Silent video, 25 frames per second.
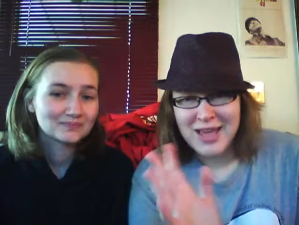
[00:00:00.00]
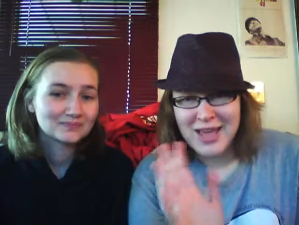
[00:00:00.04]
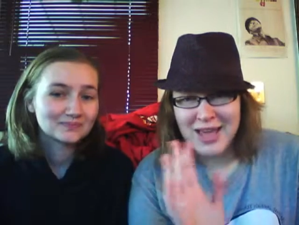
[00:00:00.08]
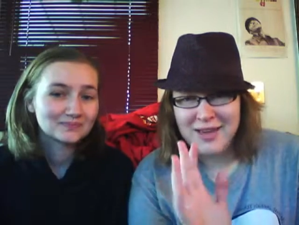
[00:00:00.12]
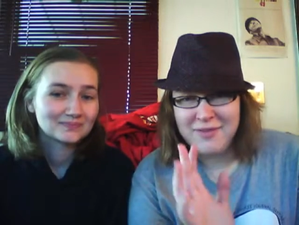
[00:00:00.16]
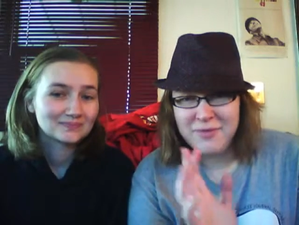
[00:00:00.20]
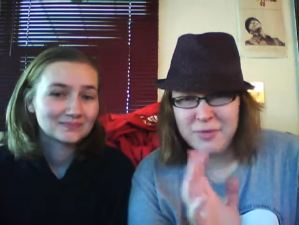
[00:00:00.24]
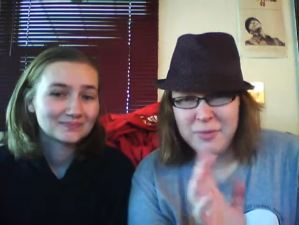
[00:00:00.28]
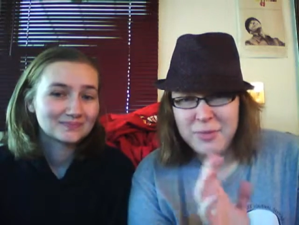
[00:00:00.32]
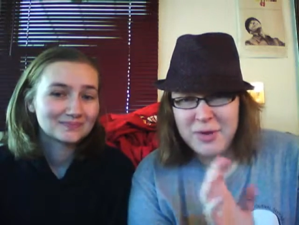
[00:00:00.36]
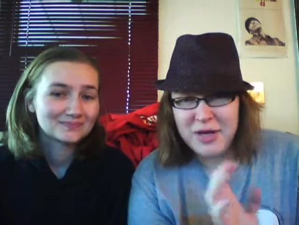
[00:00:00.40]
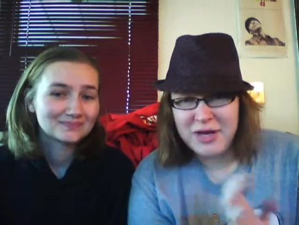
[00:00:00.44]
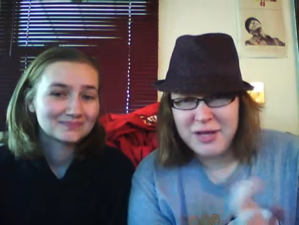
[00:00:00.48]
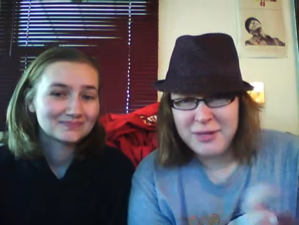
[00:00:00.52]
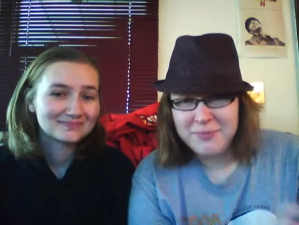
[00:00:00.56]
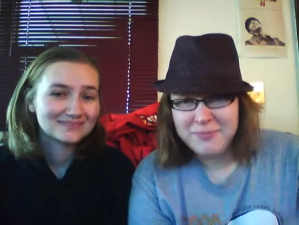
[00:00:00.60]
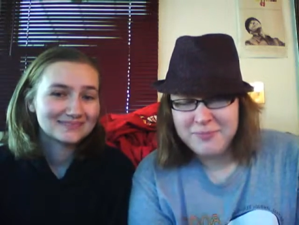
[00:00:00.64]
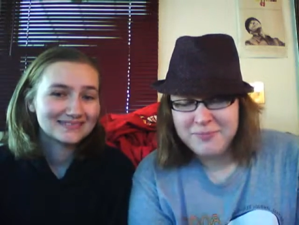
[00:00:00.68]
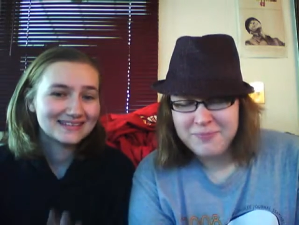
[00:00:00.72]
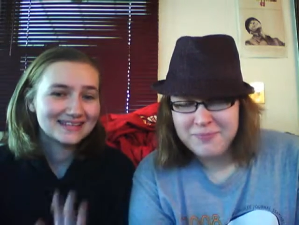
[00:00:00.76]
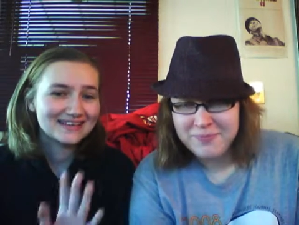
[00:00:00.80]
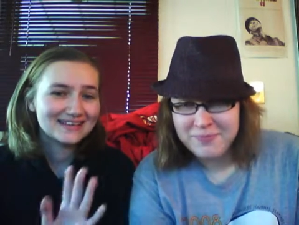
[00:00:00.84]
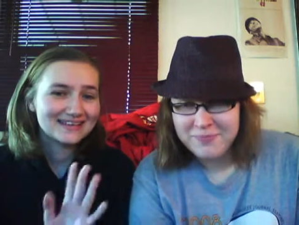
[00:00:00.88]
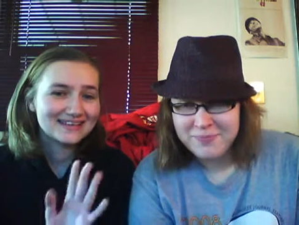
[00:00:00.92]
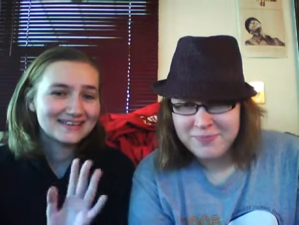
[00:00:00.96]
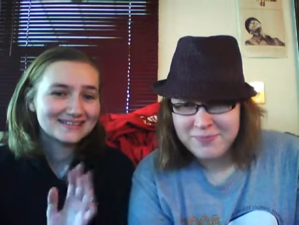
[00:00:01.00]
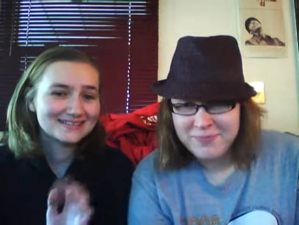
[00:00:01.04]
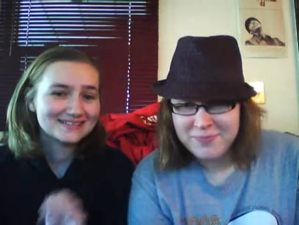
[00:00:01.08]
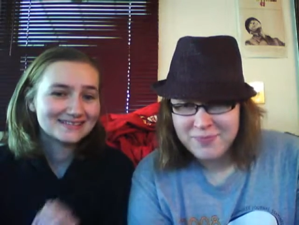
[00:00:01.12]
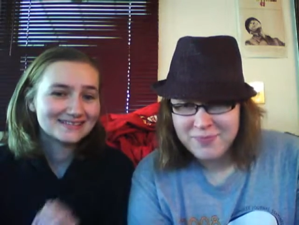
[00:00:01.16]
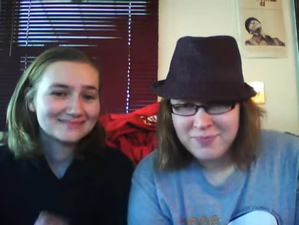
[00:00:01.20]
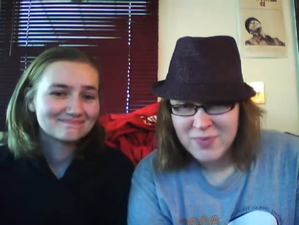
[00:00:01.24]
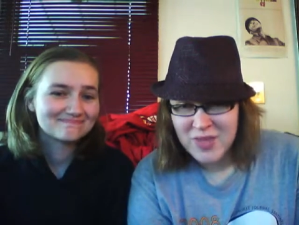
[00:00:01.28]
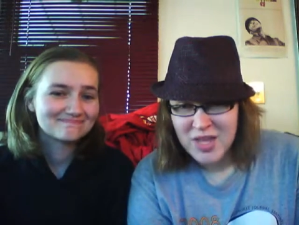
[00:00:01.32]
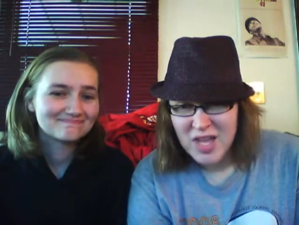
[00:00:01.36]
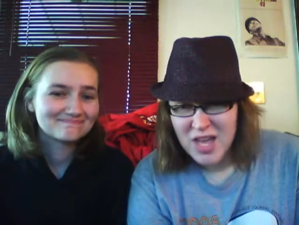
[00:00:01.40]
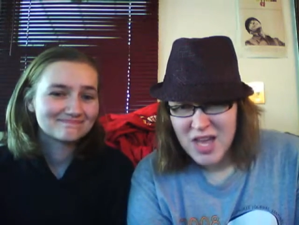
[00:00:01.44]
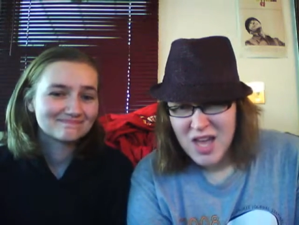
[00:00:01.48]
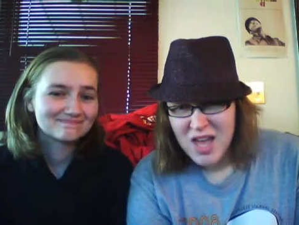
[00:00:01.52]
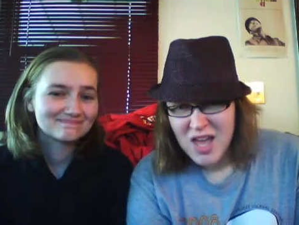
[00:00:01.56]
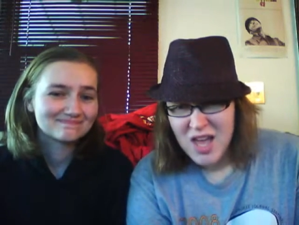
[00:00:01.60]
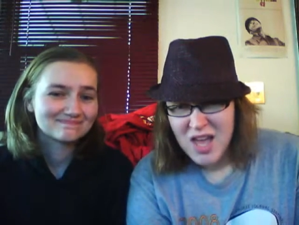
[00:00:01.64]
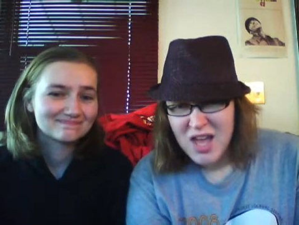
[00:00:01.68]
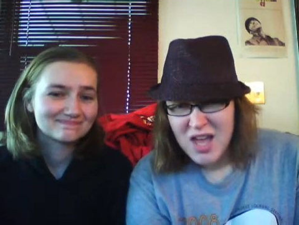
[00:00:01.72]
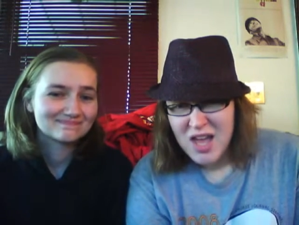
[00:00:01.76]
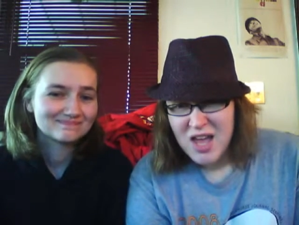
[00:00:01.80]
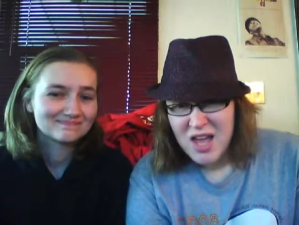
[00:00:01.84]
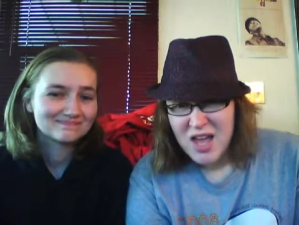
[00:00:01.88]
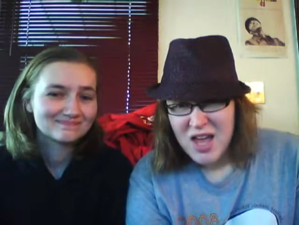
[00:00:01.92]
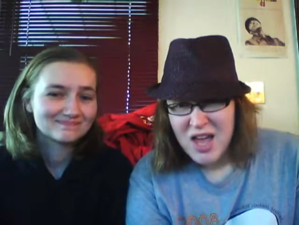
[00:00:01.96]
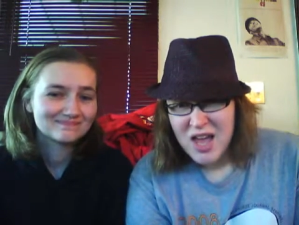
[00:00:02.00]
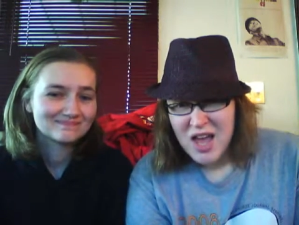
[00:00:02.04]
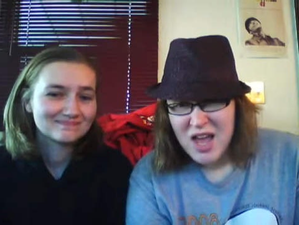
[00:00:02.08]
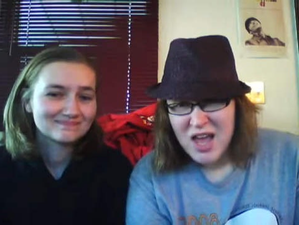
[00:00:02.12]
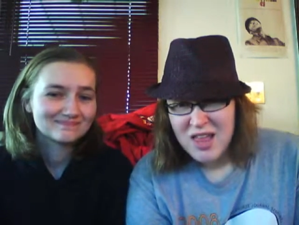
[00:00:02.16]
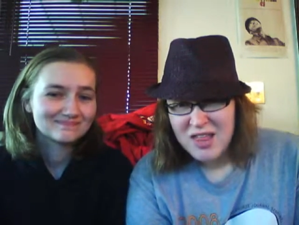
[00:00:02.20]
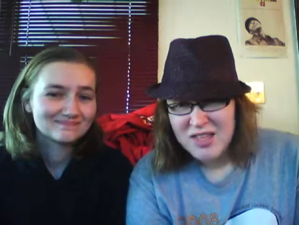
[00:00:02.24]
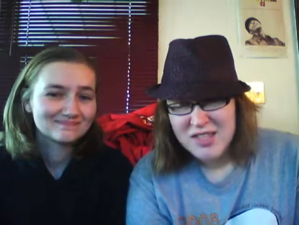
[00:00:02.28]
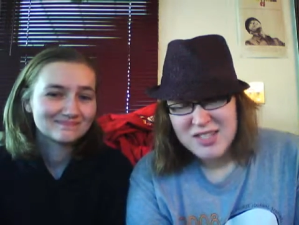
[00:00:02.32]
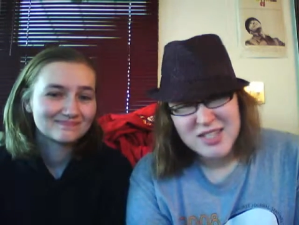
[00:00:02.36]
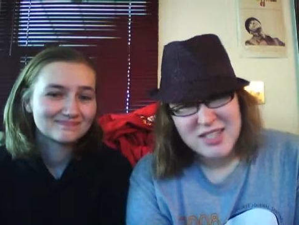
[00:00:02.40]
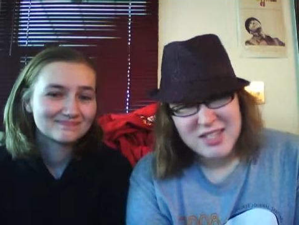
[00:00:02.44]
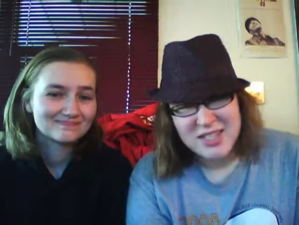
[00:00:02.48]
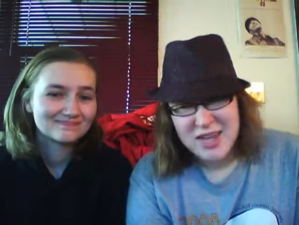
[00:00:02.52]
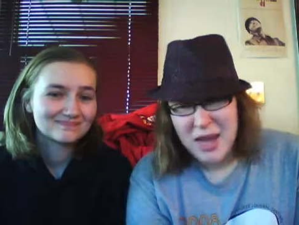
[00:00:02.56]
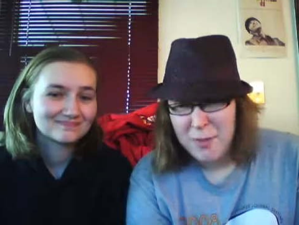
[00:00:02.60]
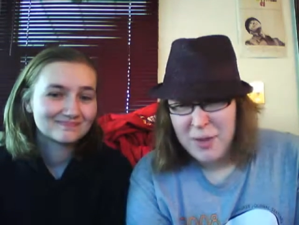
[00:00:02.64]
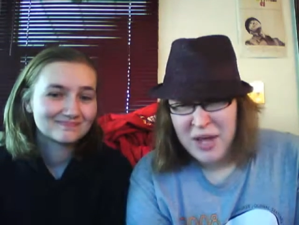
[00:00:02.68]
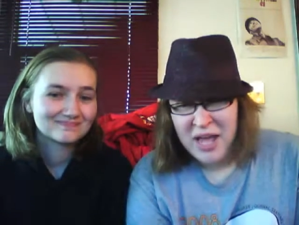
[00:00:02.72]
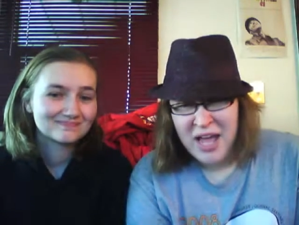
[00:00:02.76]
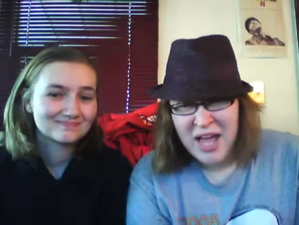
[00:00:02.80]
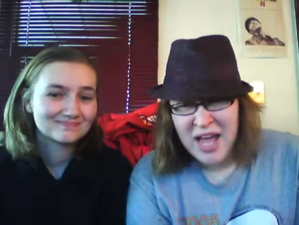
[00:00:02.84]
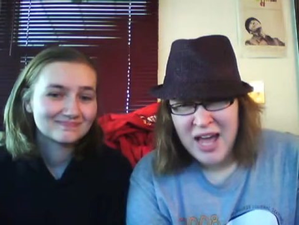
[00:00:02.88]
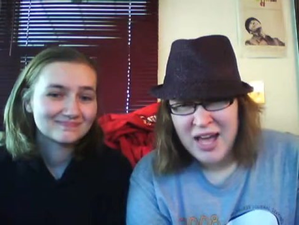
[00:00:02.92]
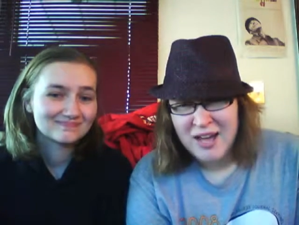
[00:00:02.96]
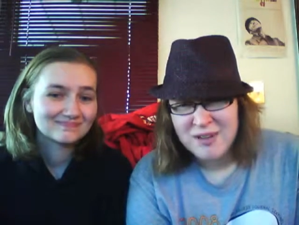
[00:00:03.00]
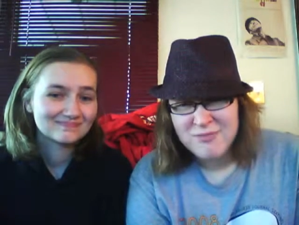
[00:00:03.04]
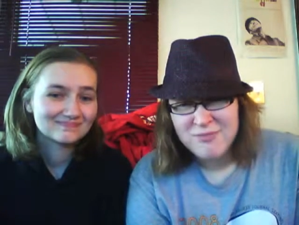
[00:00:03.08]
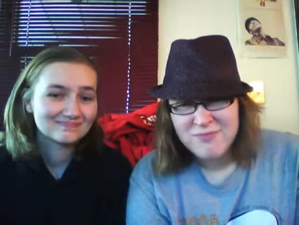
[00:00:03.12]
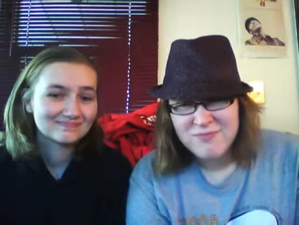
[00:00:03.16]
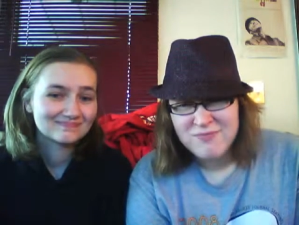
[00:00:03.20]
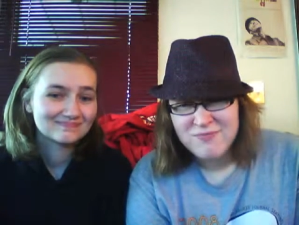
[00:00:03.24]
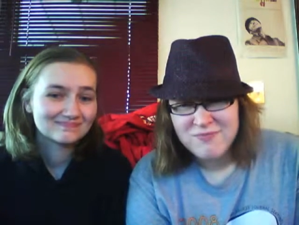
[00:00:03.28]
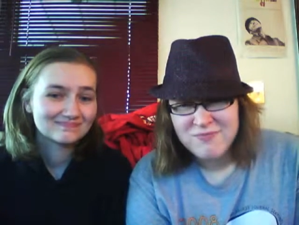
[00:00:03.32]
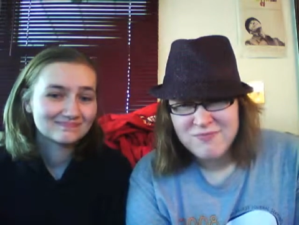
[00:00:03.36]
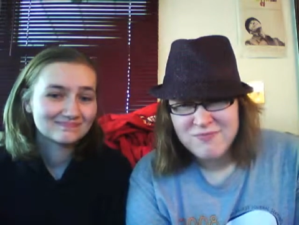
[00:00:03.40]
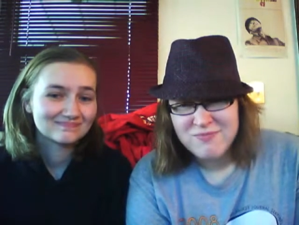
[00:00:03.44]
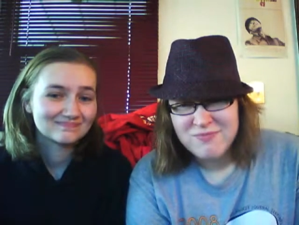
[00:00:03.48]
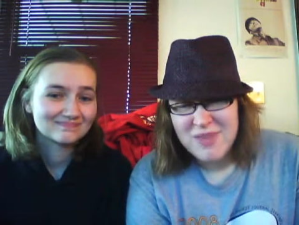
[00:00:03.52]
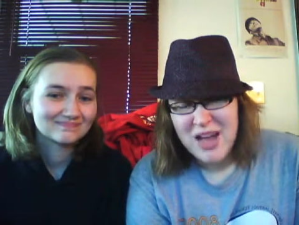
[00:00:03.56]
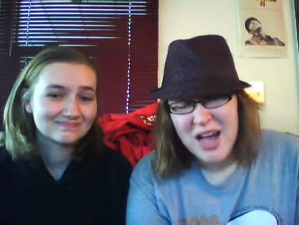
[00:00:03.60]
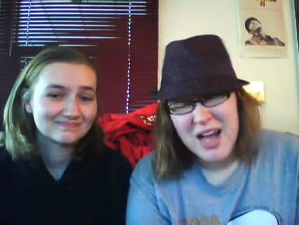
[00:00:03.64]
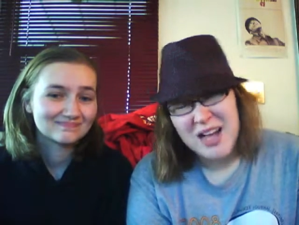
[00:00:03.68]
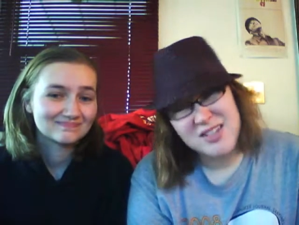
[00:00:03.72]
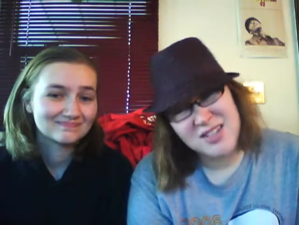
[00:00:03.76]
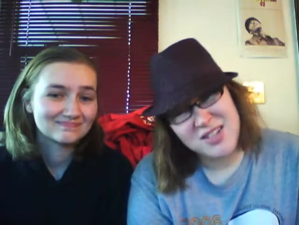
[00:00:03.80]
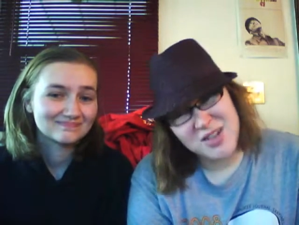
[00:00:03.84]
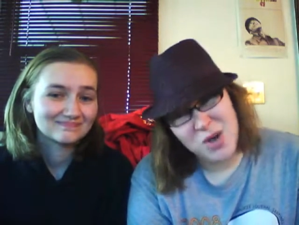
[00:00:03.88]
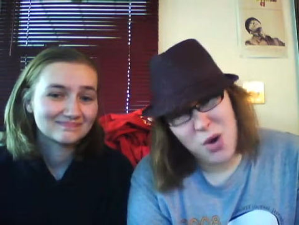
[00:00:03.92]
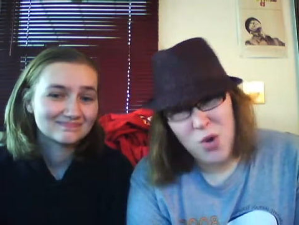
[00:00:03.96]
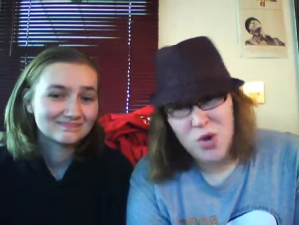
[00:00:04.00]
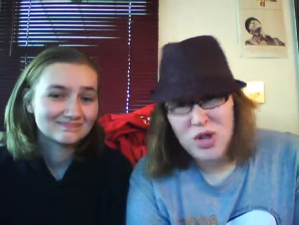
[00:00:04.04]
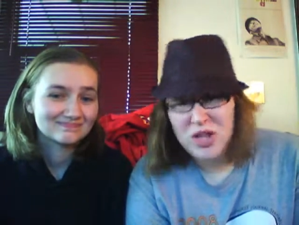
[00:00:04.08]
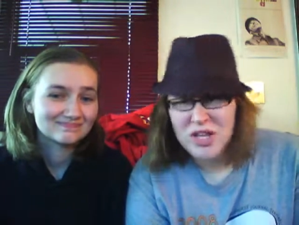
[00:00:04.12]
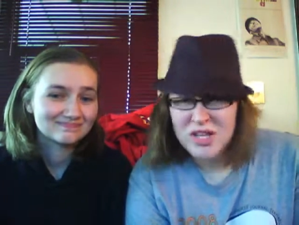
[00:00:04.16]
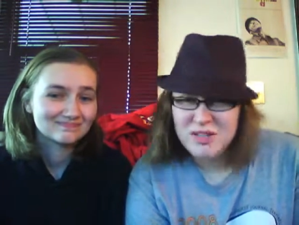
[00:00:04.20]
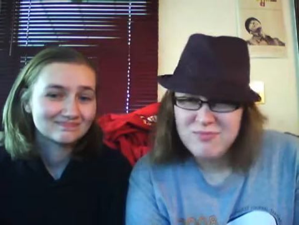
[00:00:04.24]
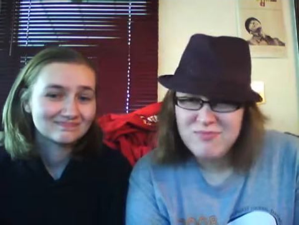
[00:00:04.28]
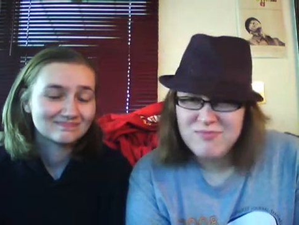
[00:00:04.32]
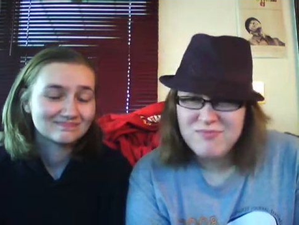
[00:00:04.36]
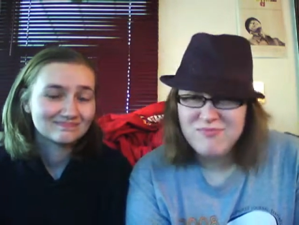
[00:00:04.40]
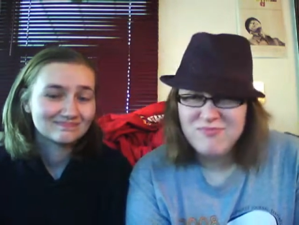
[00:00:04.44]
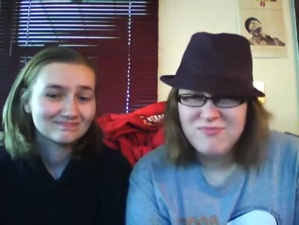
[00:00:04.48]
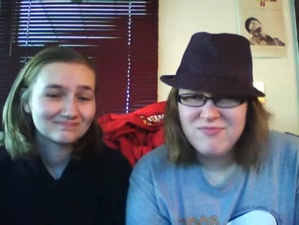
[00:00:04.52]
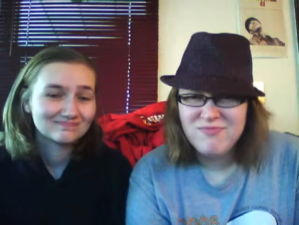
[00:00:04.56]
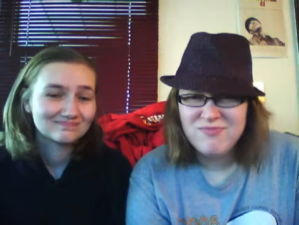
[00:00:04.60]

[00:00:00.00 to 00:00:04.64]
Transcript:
Speaker 1: Hi, everybody. Hey, guys. This is not my hat. I stole it.